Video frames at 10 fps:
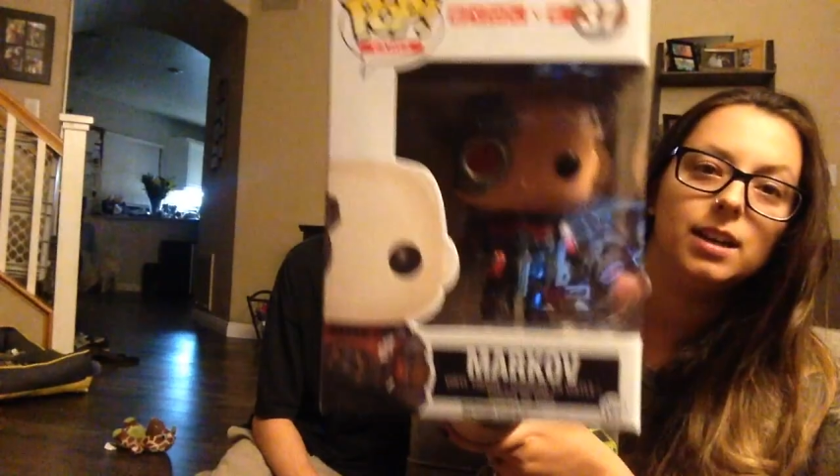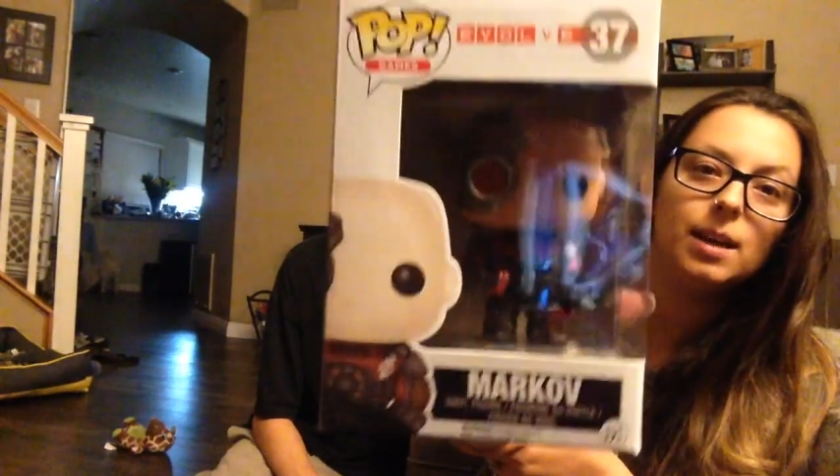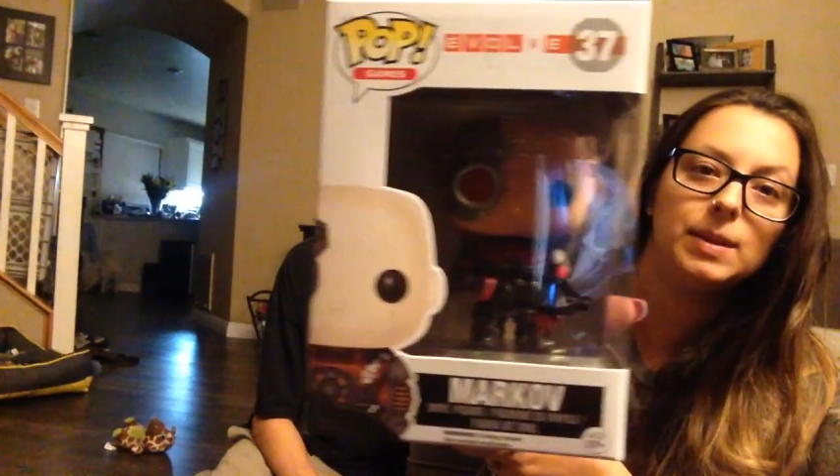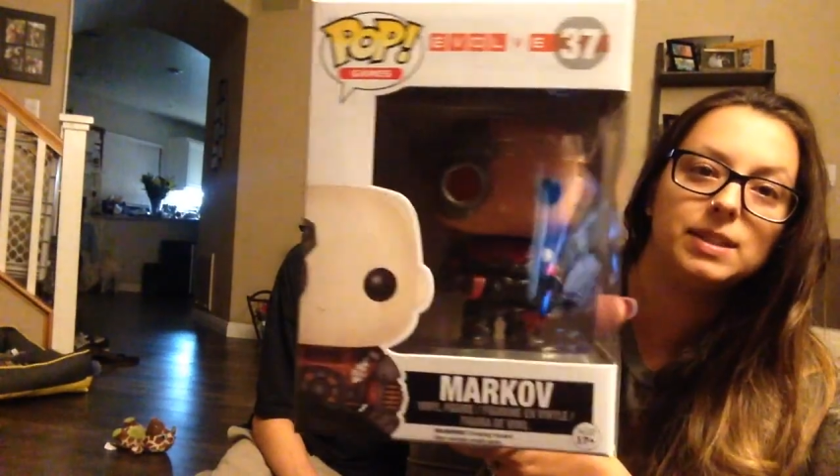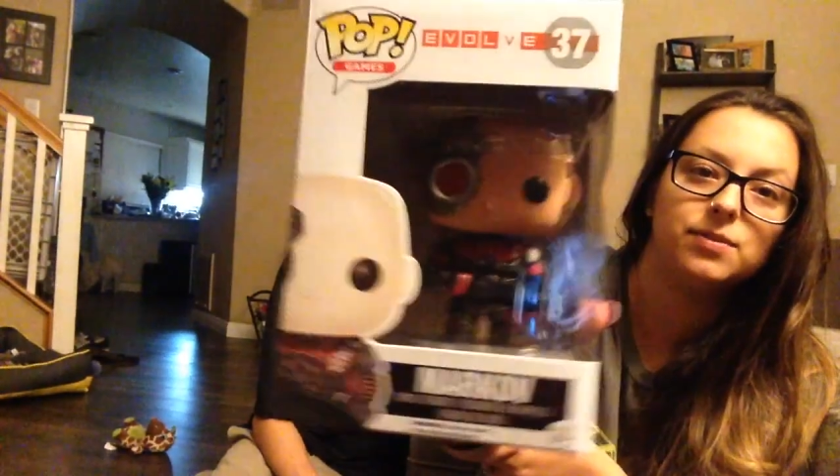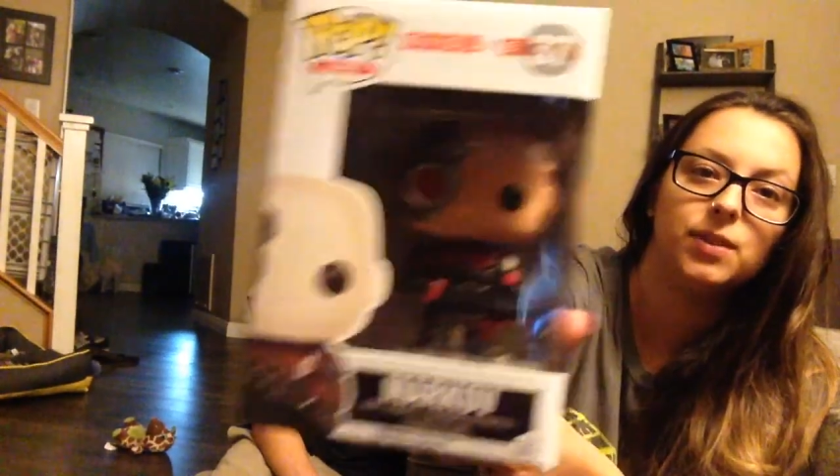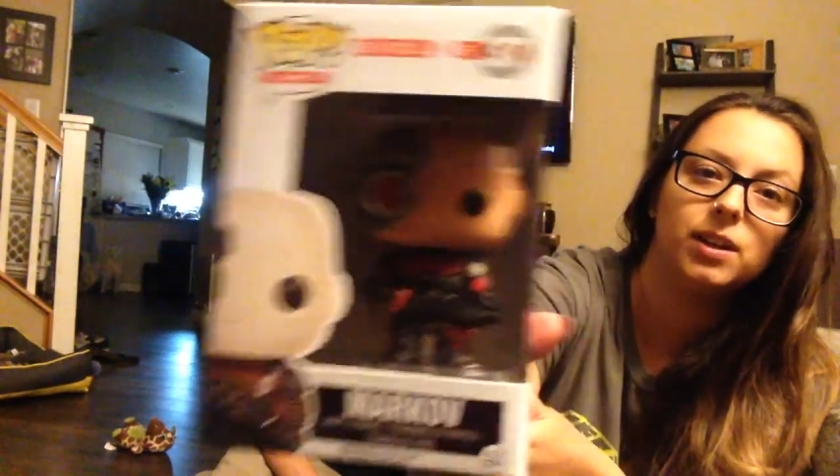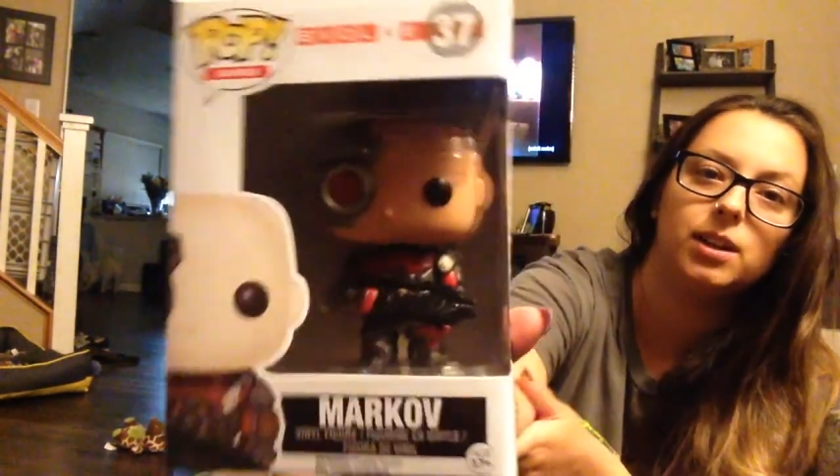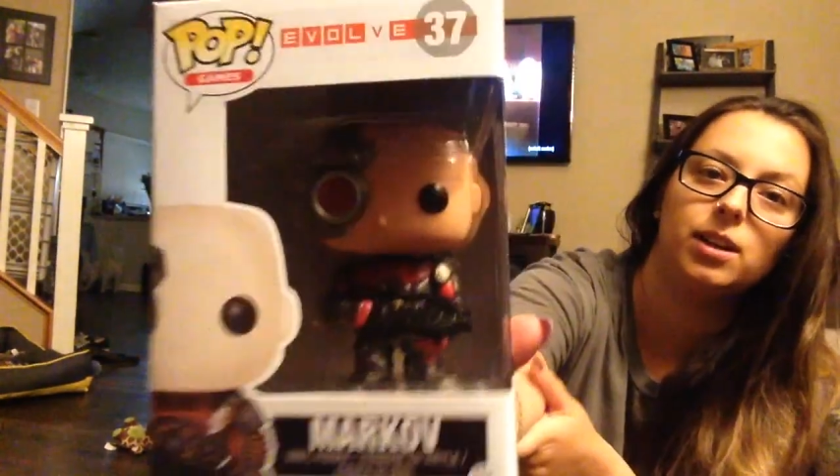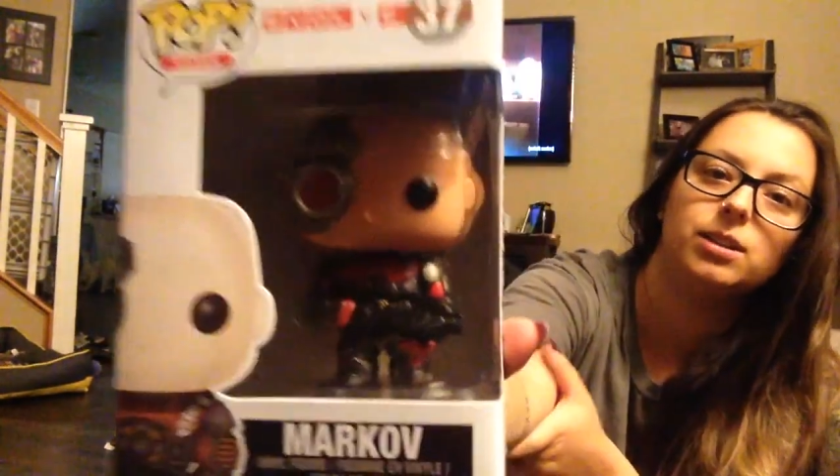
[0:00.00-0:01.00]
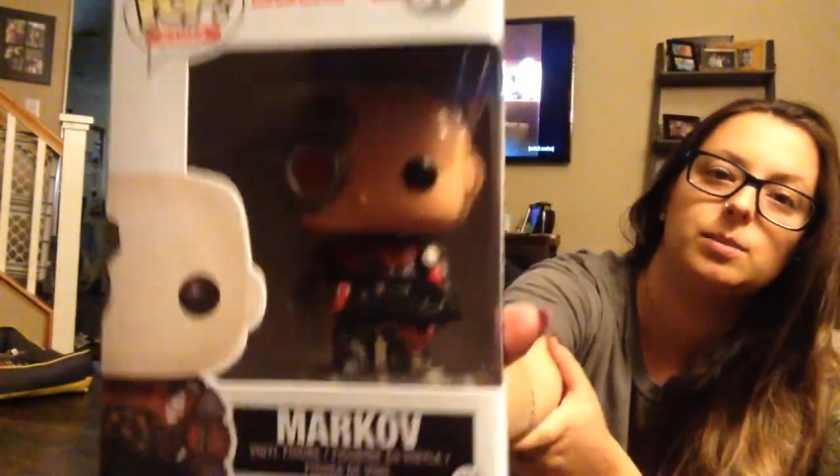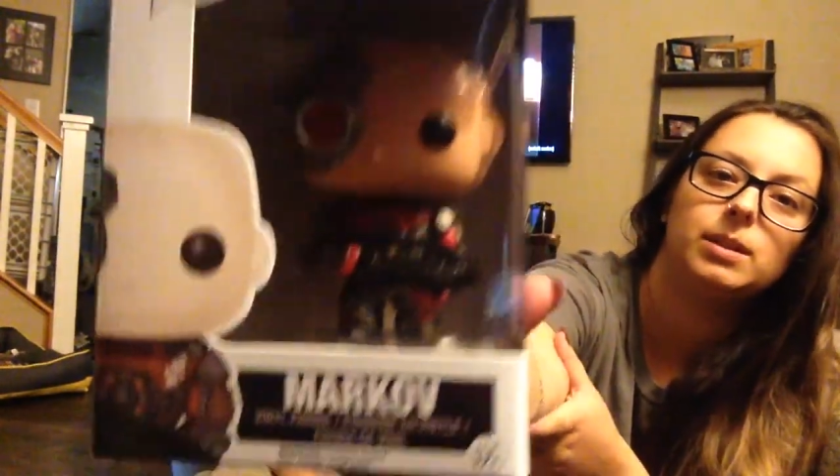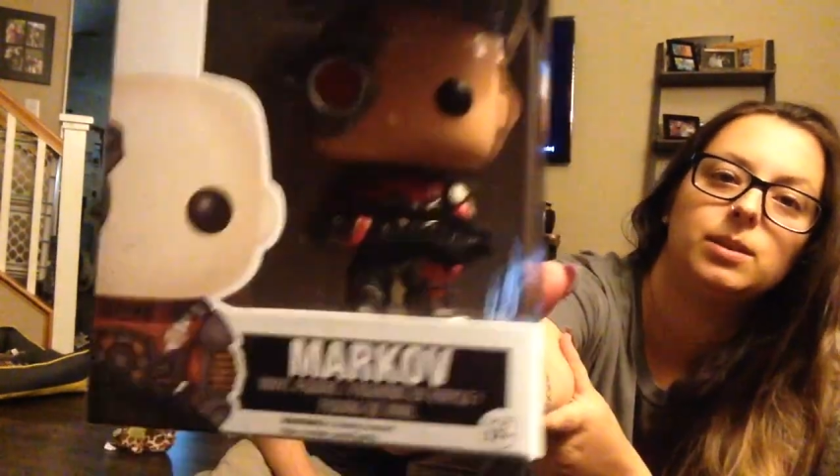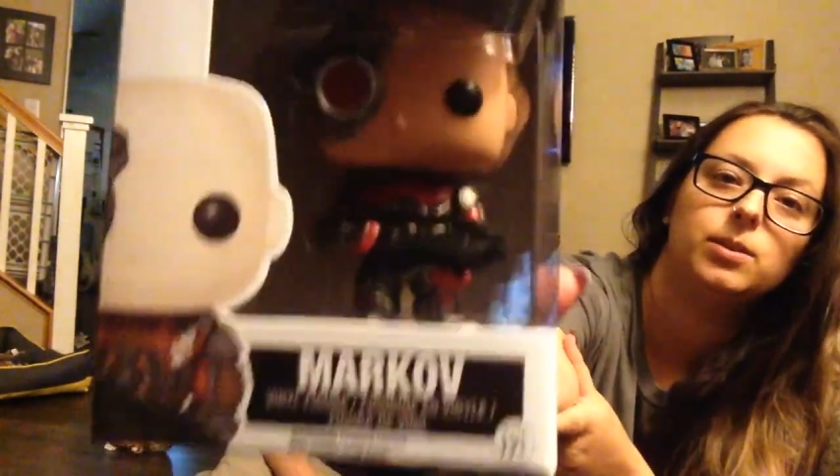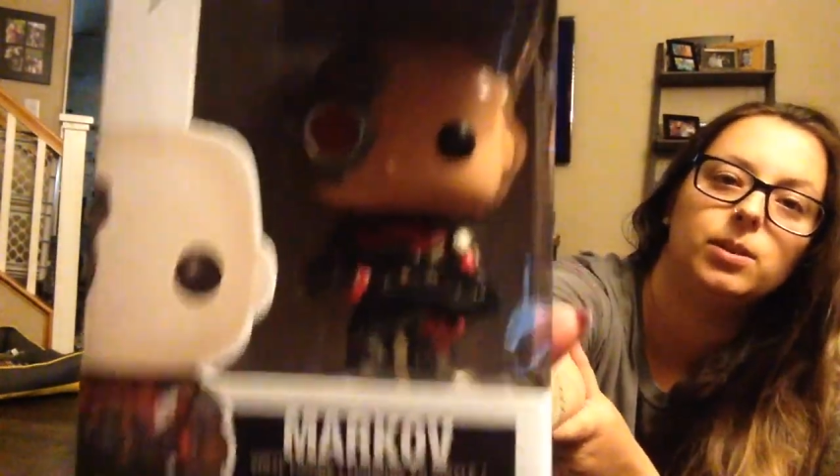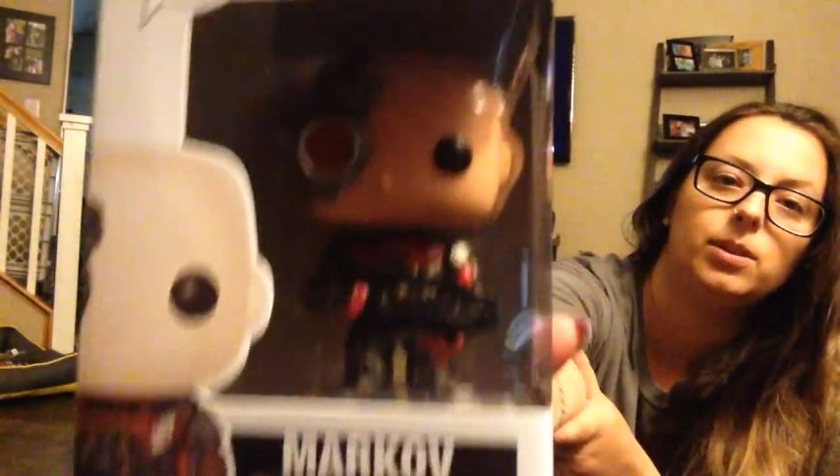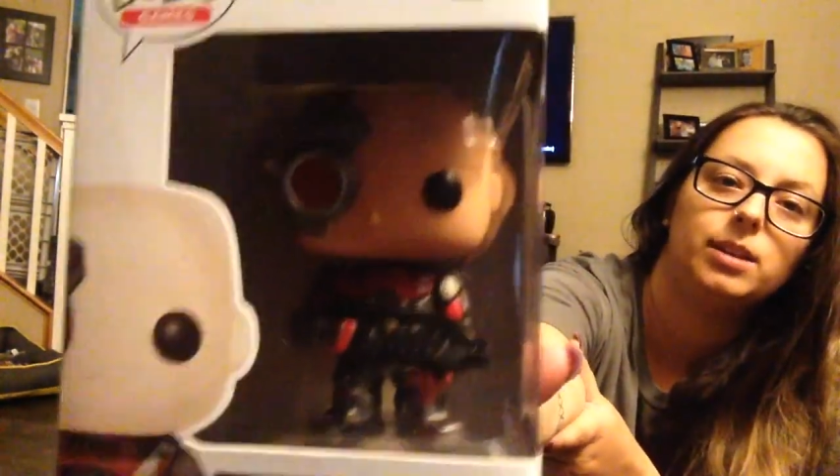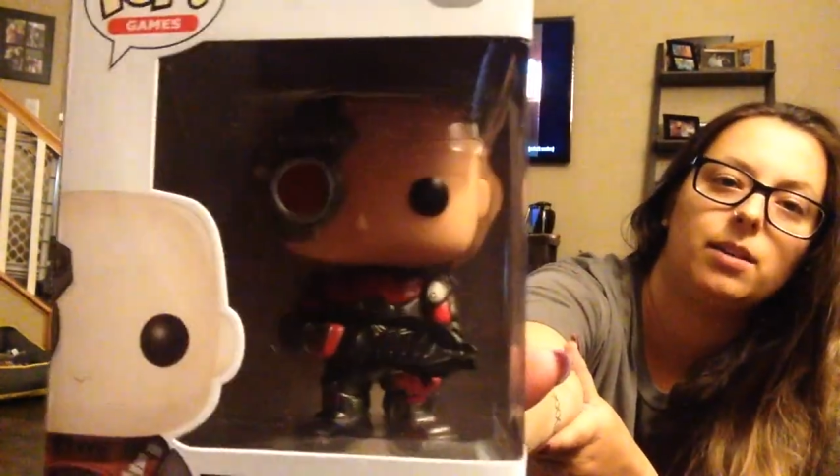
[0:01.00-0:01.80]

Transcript: I mean, it's a Funko. It's pretty cool.